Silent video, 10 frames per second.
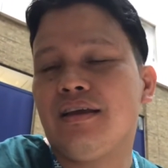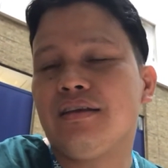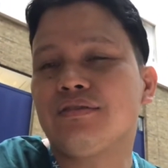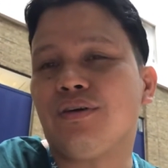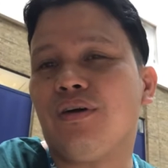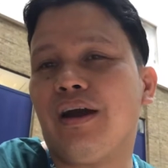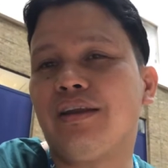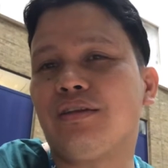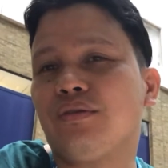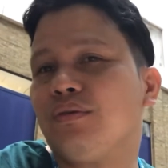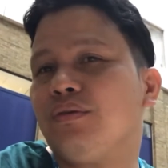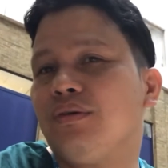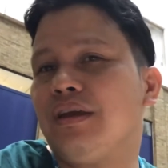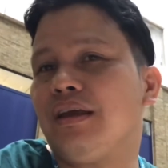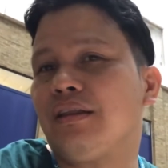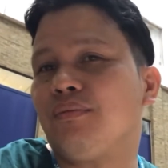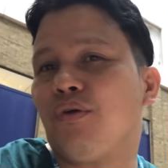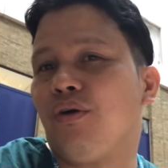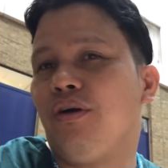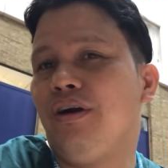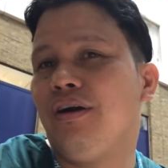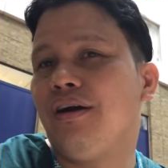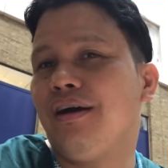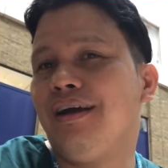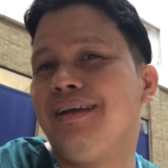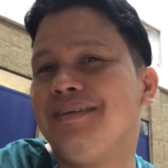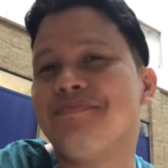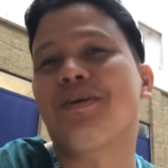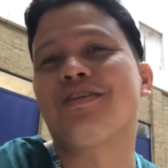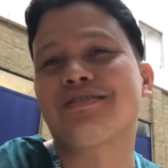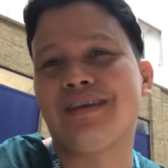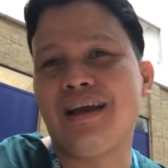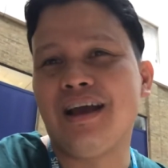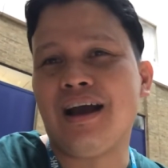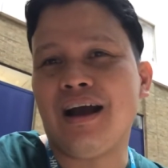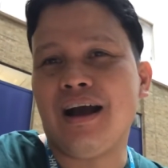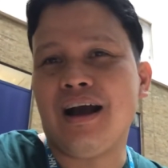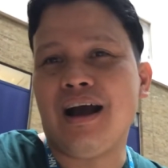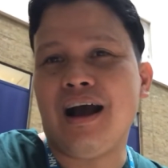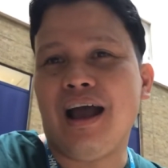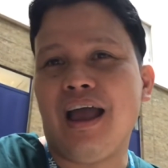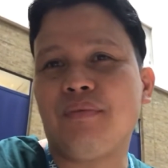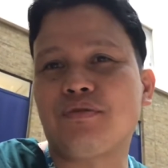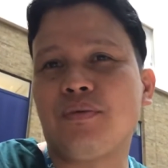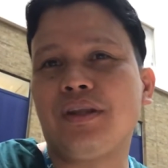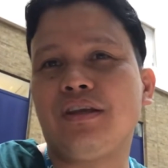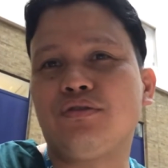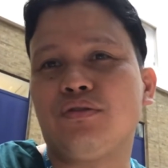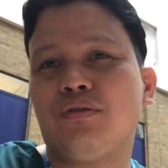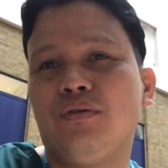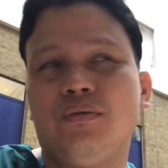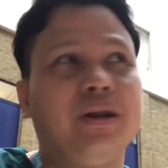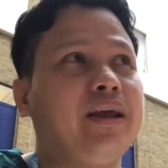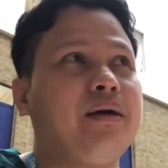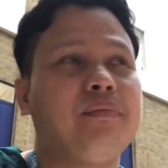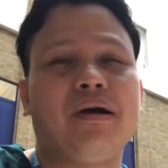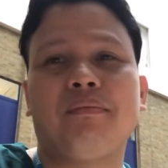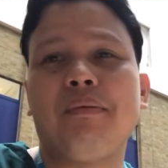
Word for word: so I need to eat more because I have so many things to do when I come back. Bye